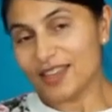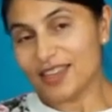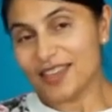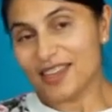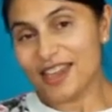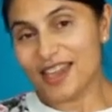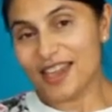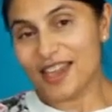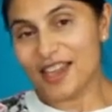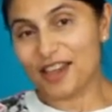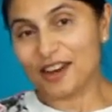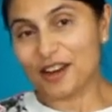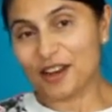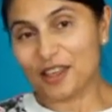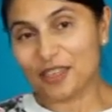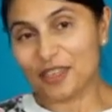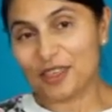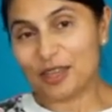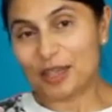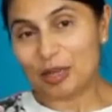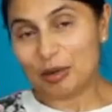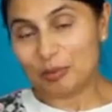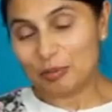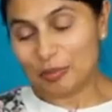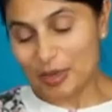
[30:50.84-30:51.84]
and I
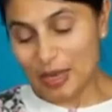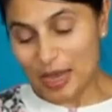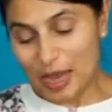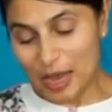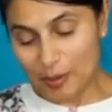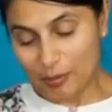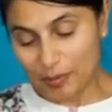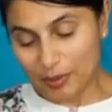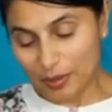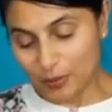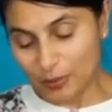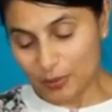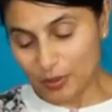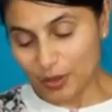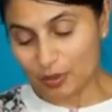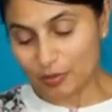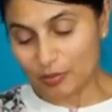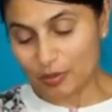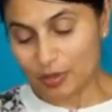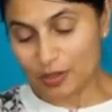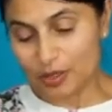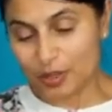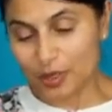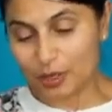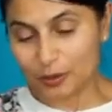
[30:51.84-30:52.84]
think you'll be happy with the
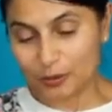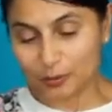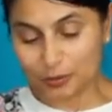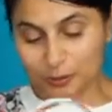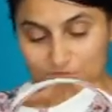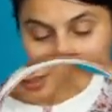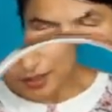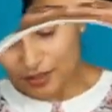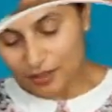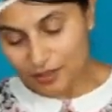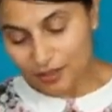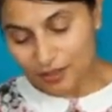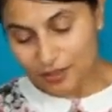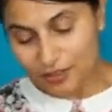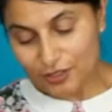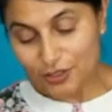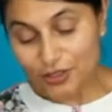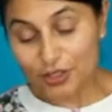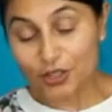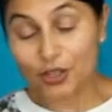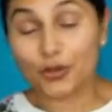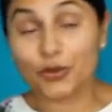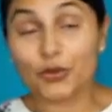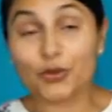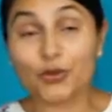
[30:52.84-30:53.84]
result.
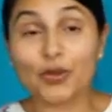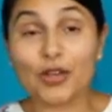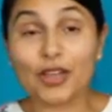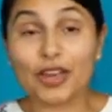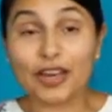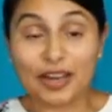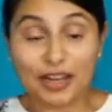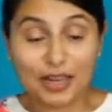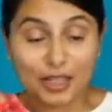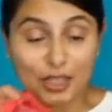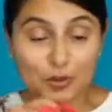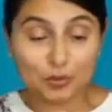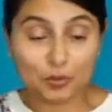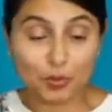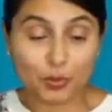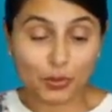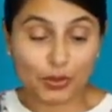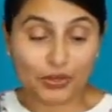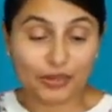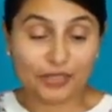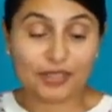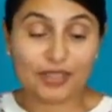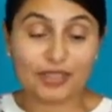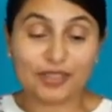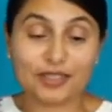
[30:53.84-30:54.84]
So let's put
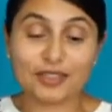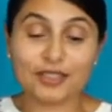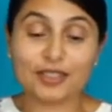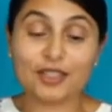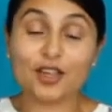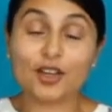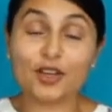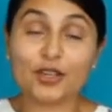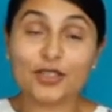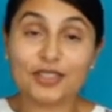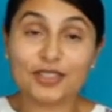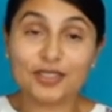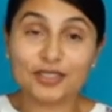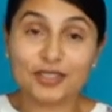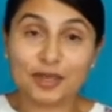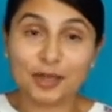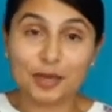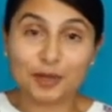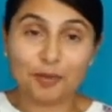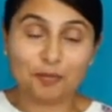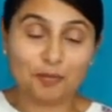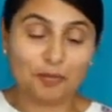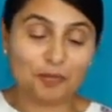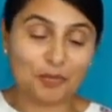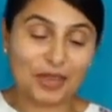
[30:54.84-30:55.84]
in this last
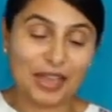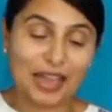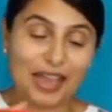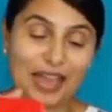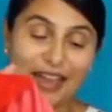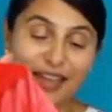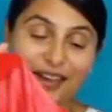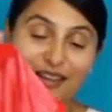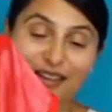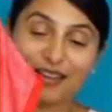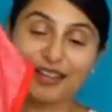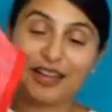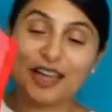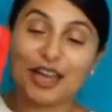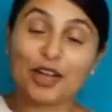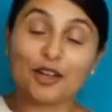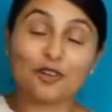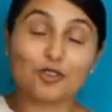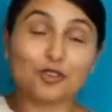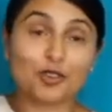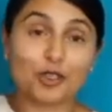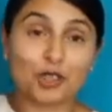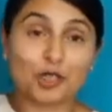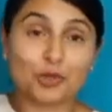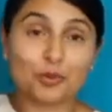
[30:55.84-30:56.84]
seam and our
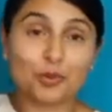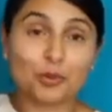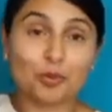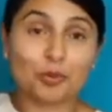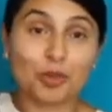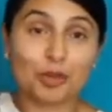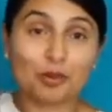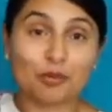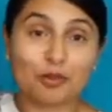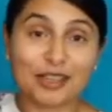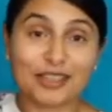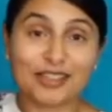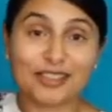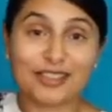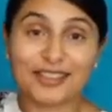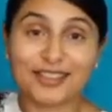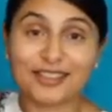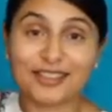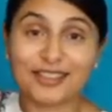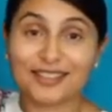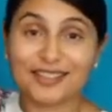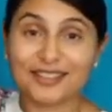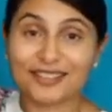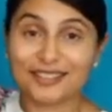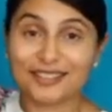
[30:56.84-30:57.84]
dress will be ready.